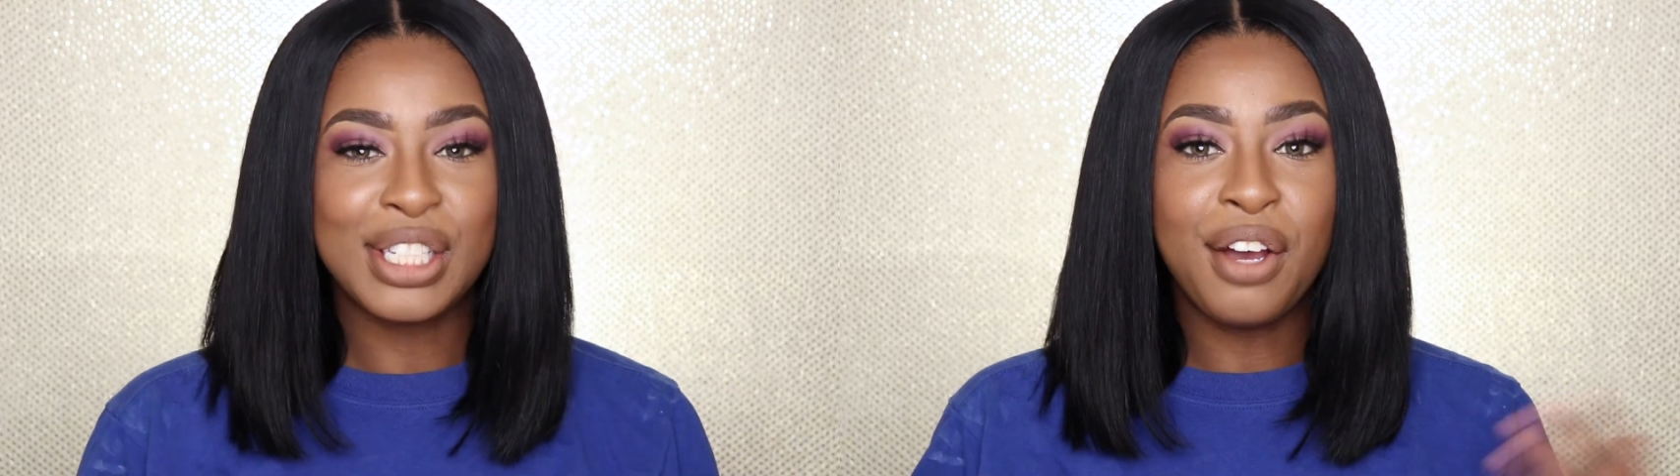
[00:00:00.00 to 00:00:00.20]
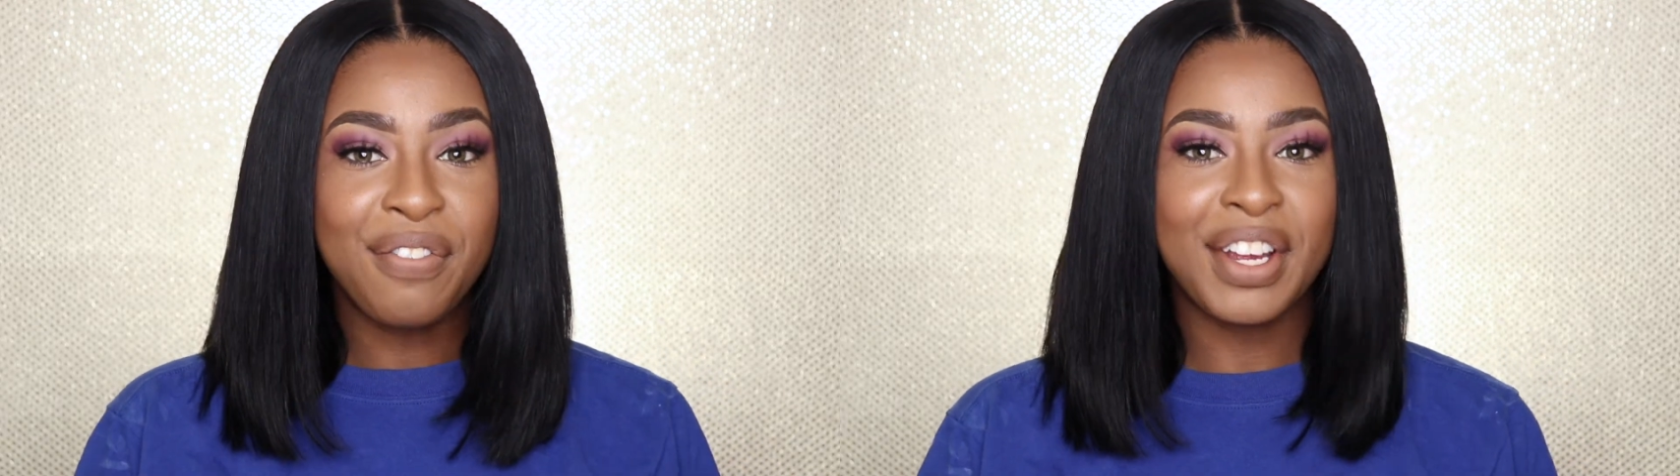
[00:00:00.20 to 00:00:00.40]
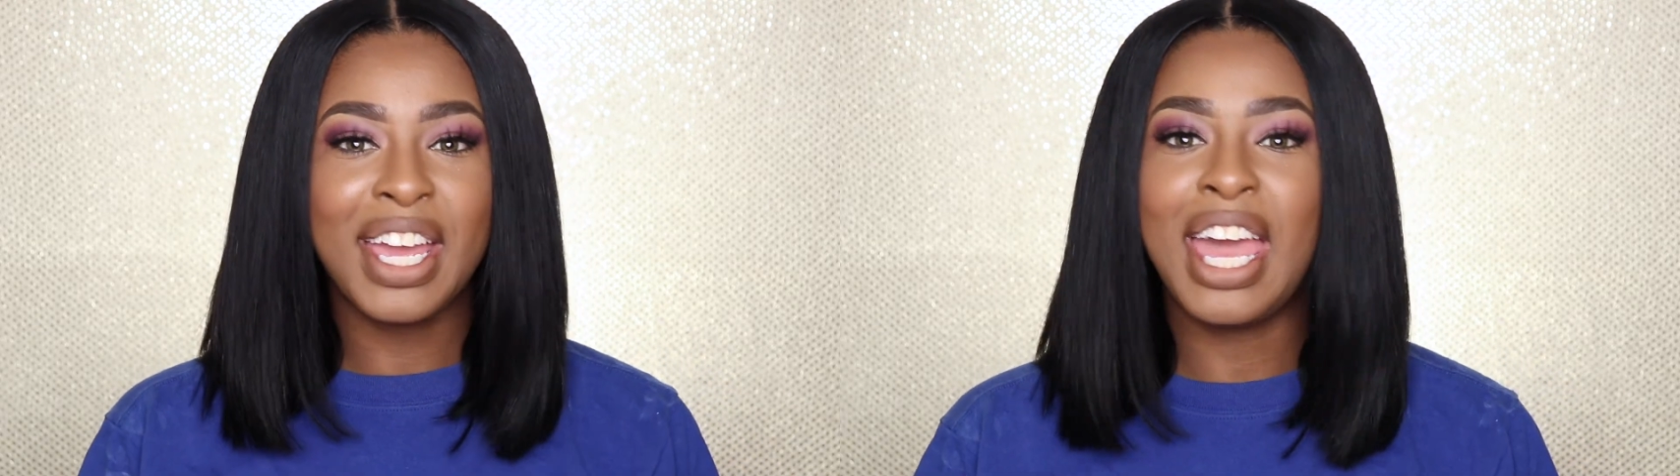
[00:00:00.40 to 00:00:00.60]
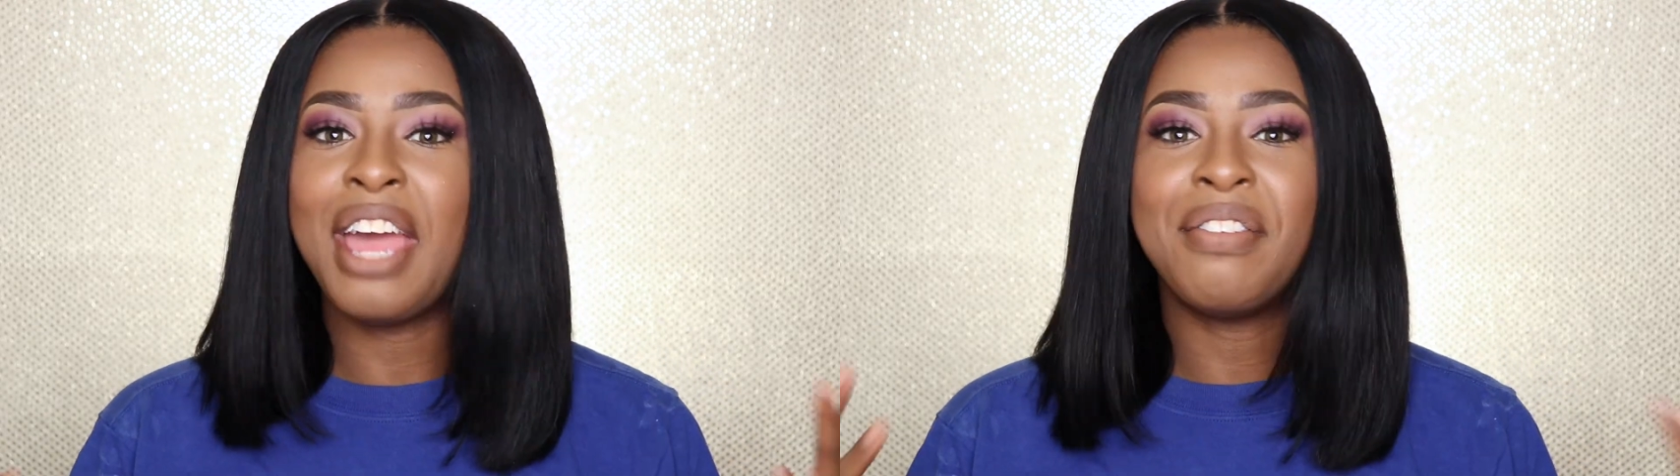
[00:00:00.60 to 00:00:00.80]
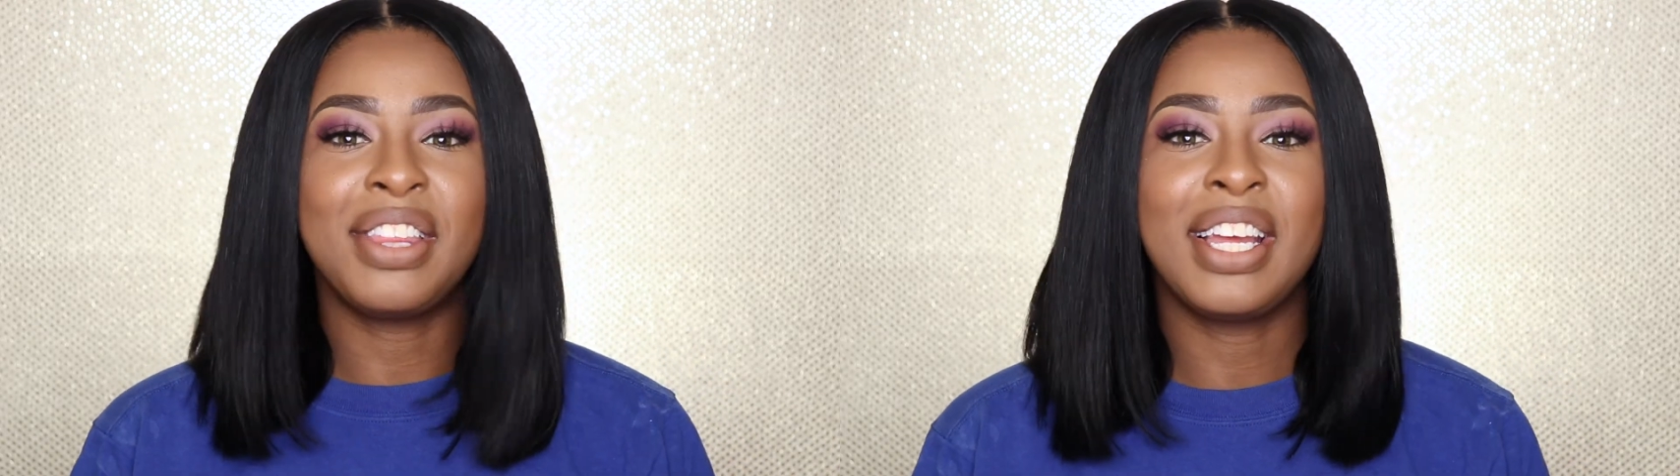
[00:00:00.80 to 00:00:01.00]
Don't forget
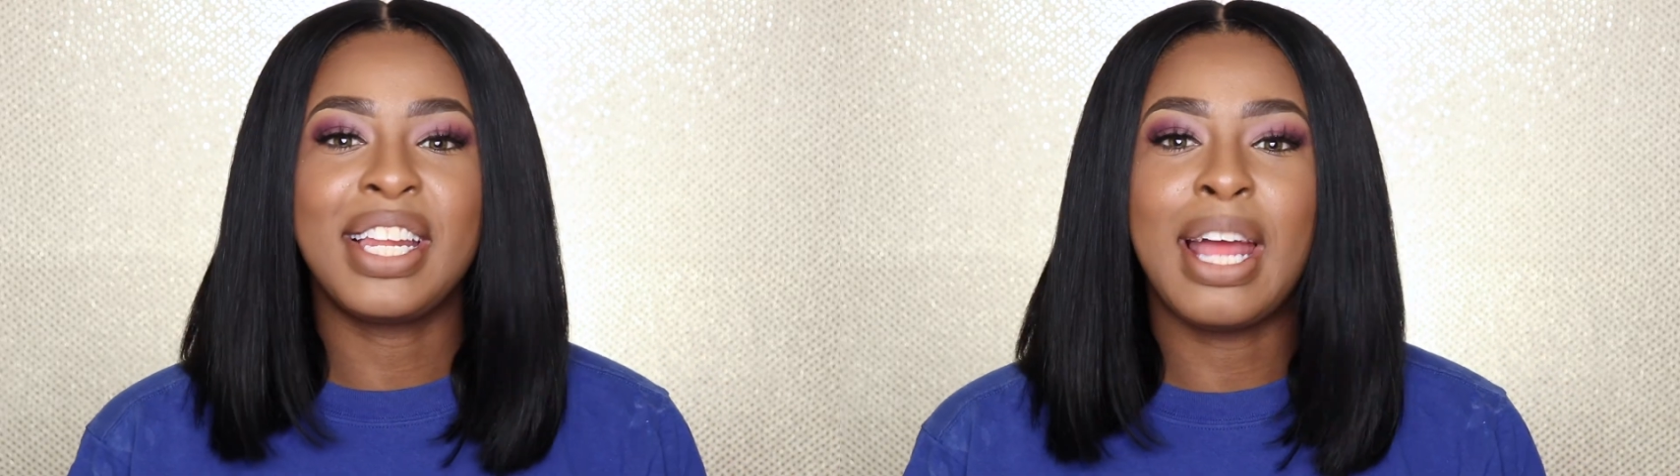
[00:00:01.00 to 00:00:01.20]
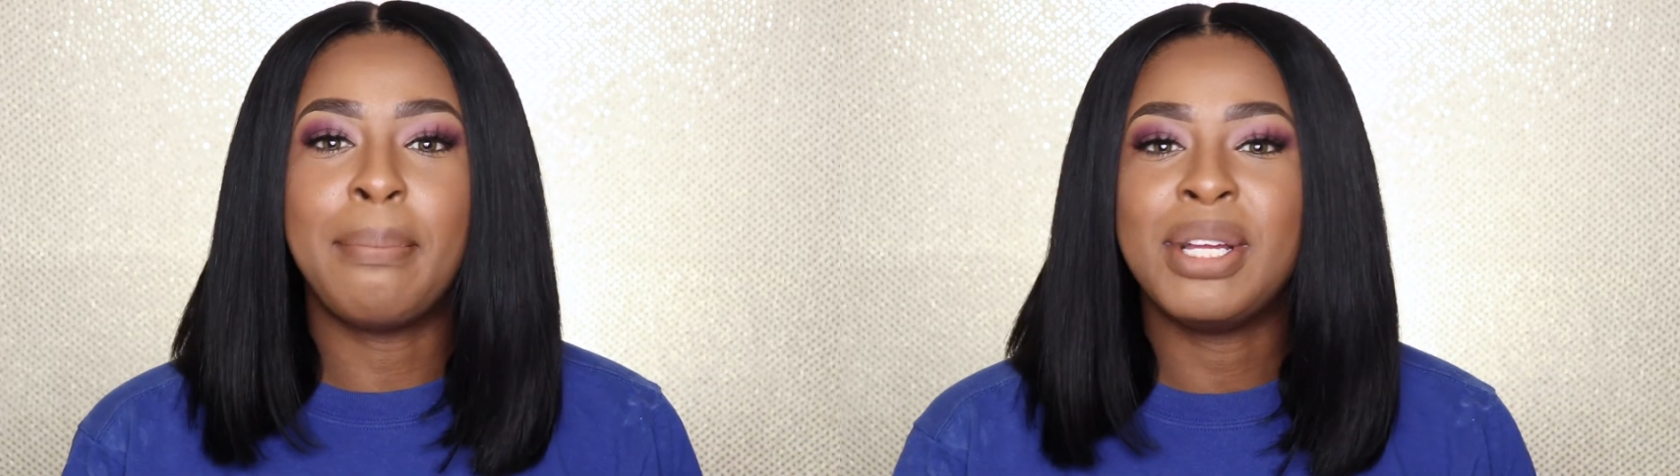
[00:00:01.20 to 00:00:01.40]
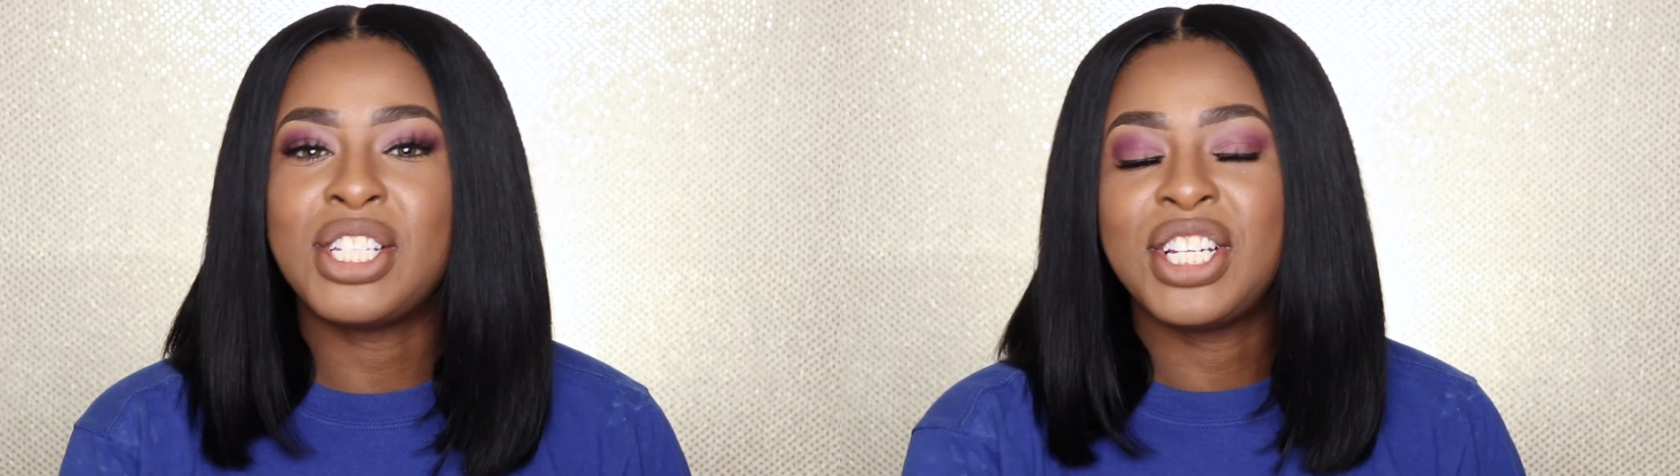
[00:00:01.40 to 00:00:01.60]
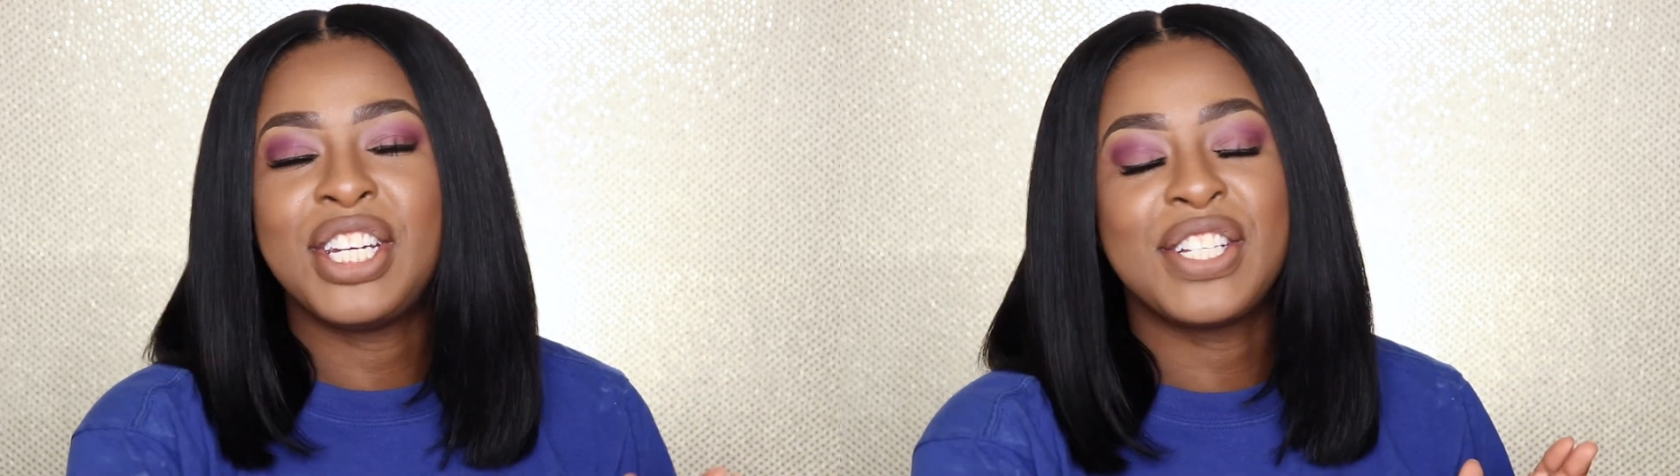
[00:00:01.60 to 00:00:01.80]
everything that i mentioned